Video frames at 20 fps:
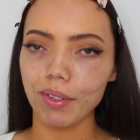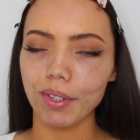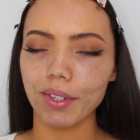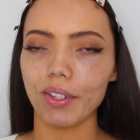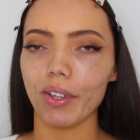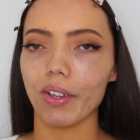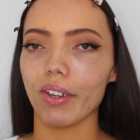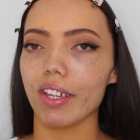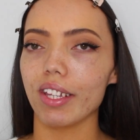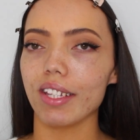
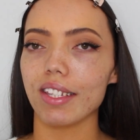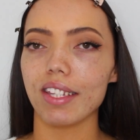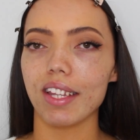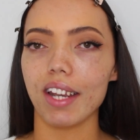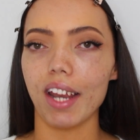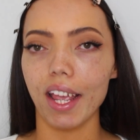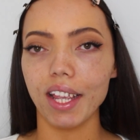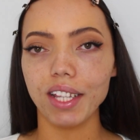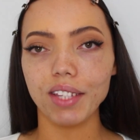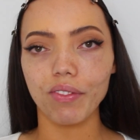So in
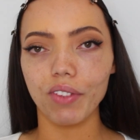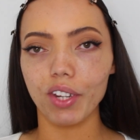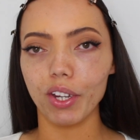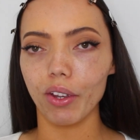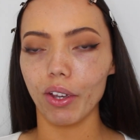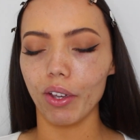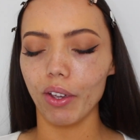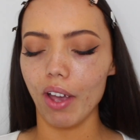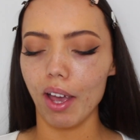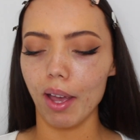today's
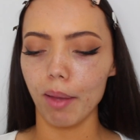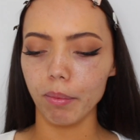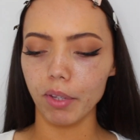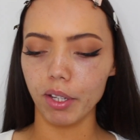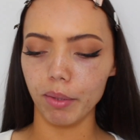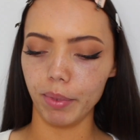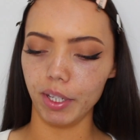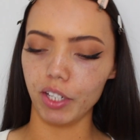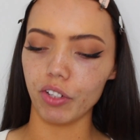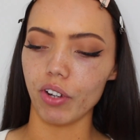video I'm going
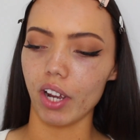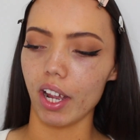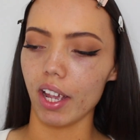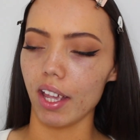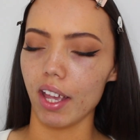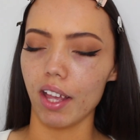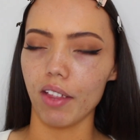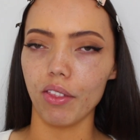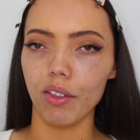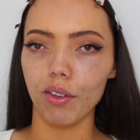to be trying
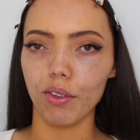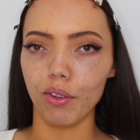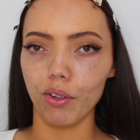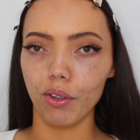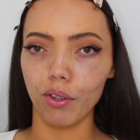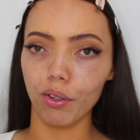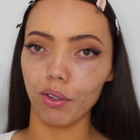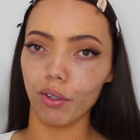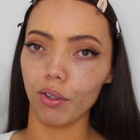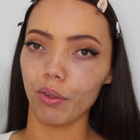out the
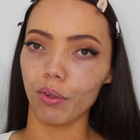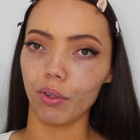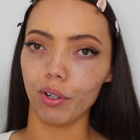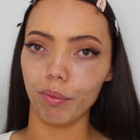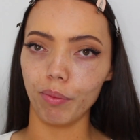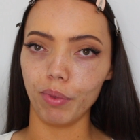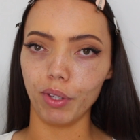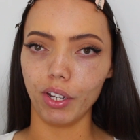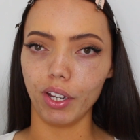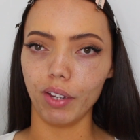new
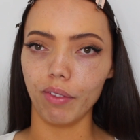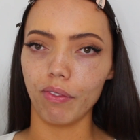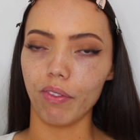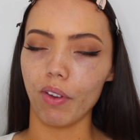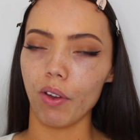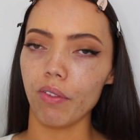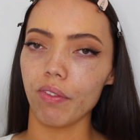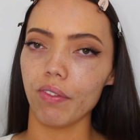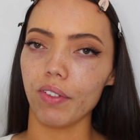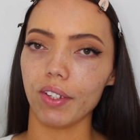Huda Beauty
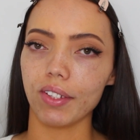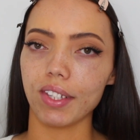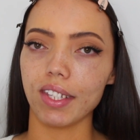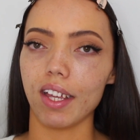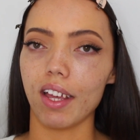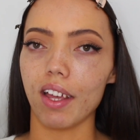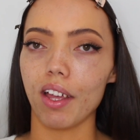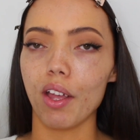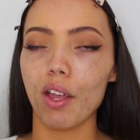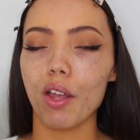Faux
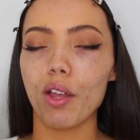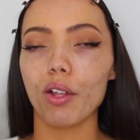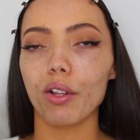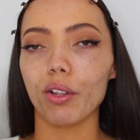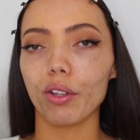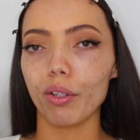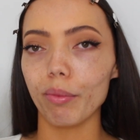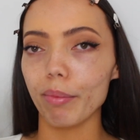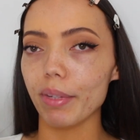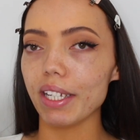Filter
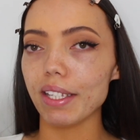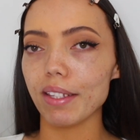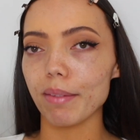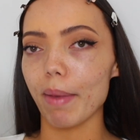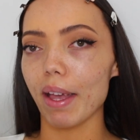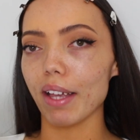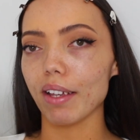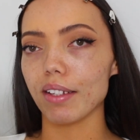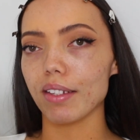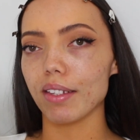Luminous
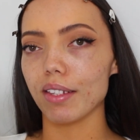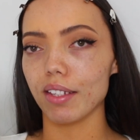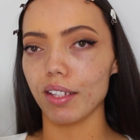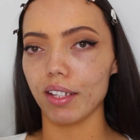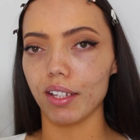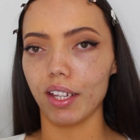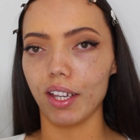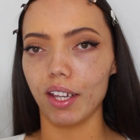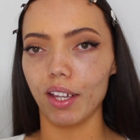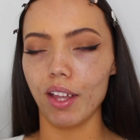Matte
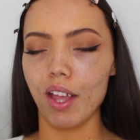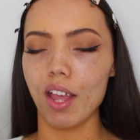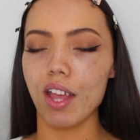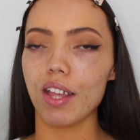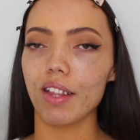Concealer.